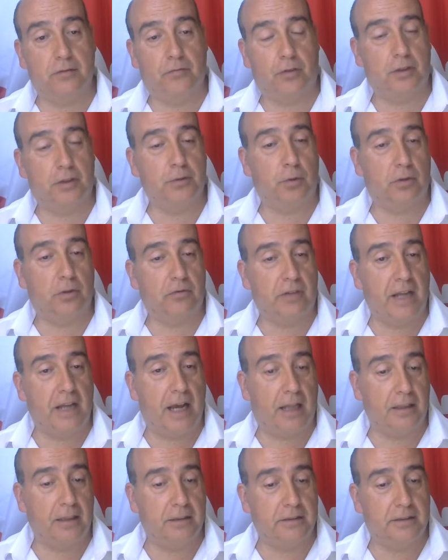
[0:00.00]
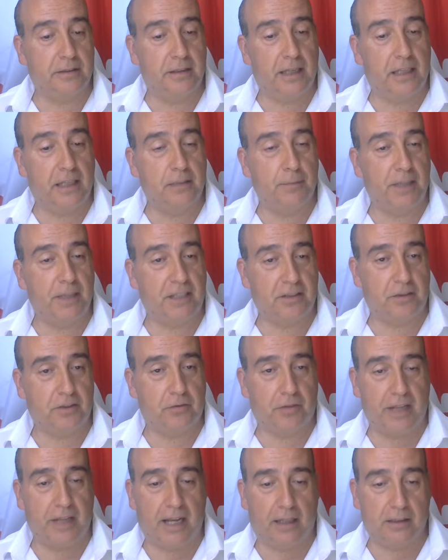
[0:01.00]
virtual reality, and mixed
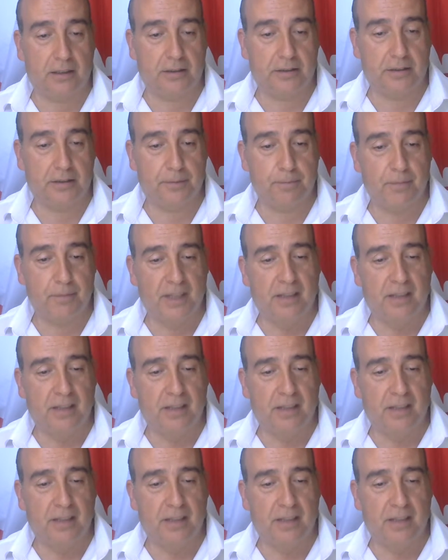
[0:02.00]
reality.